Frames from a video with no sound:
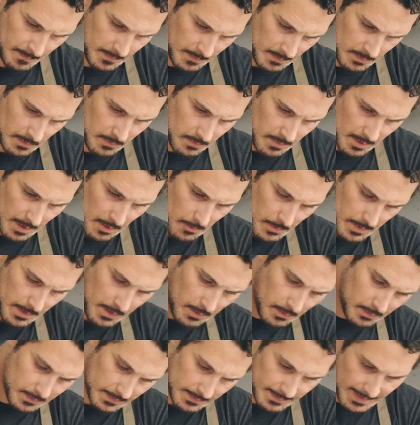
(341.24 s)
So there we
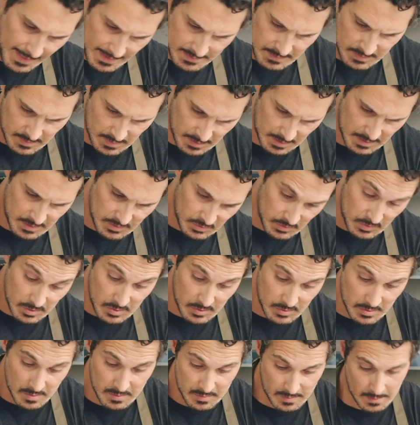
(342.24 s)
go. That's the
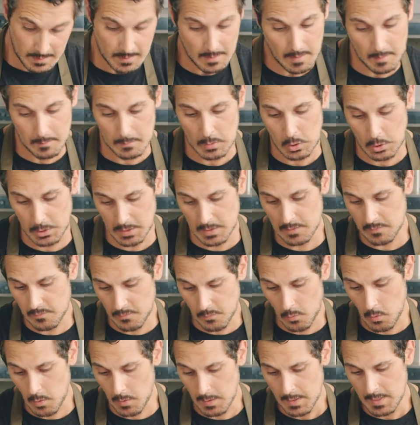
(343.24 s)
consistency that I'm looking
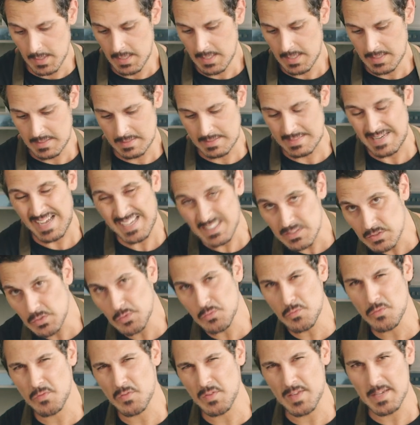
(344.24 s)
for. Not
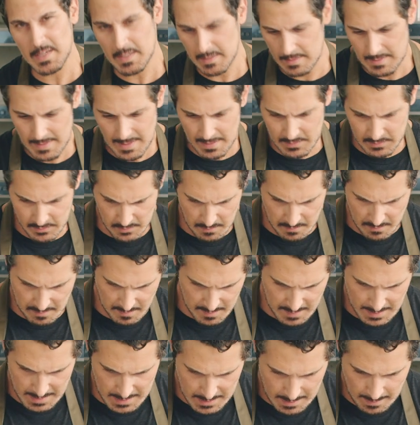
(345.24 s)
too thick, not too
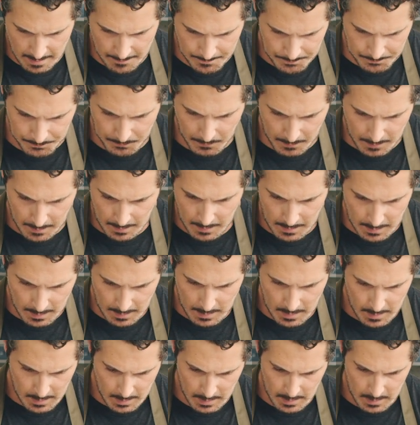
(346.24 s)
thin,
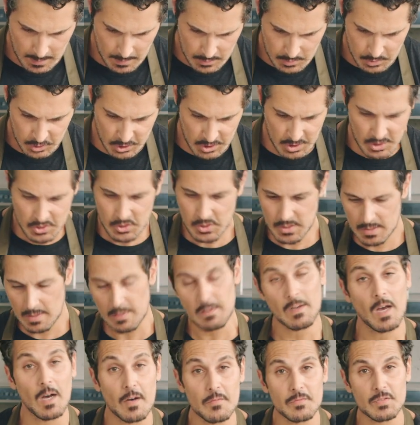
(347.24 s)
just
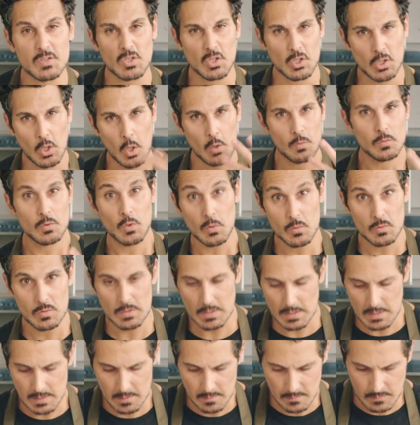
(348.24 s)
enough to coat those
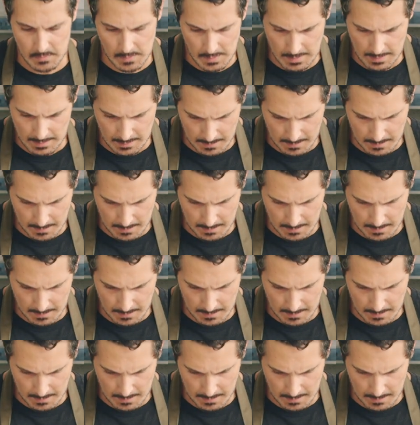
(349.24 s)
leaves.